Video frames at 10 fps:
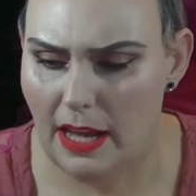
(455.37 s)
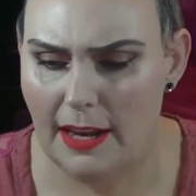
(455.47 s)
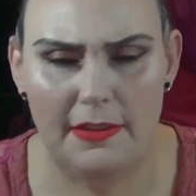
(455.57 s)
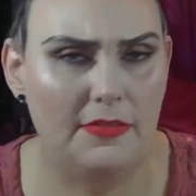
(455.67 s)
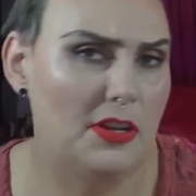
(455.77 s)
I
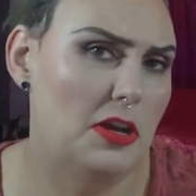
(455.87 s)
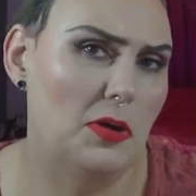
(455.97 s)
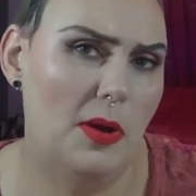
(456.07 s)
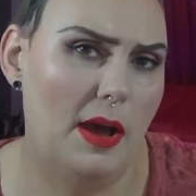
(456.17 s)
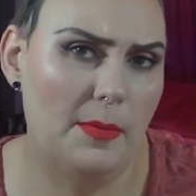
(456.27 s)
don't even
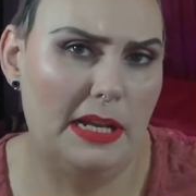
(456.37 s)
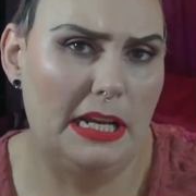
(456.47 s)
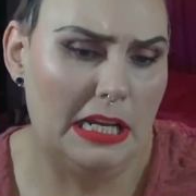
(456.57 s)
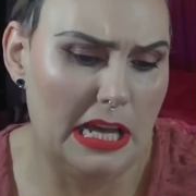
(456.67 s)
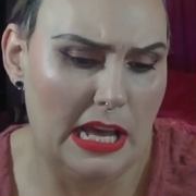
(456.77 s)
know how
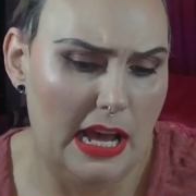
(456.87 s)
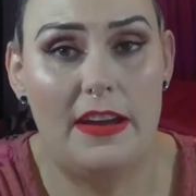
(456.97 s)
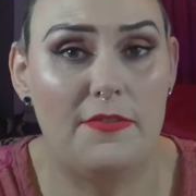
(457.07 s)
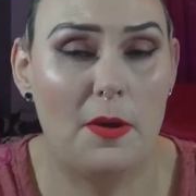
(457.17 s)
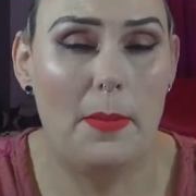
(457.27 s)
many,
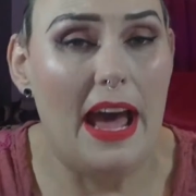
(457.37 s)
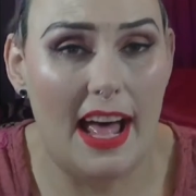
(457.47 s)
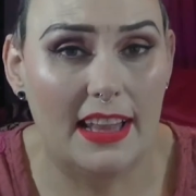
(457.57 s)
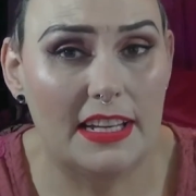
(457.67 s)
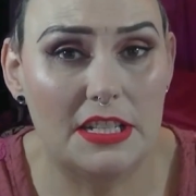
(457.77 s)
favorite
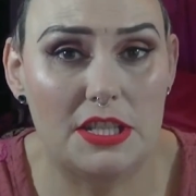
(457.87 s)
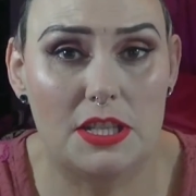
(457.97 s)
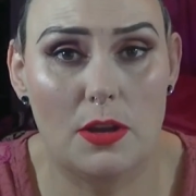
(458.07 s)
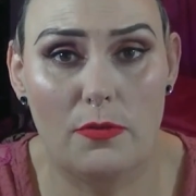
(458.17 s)
palettes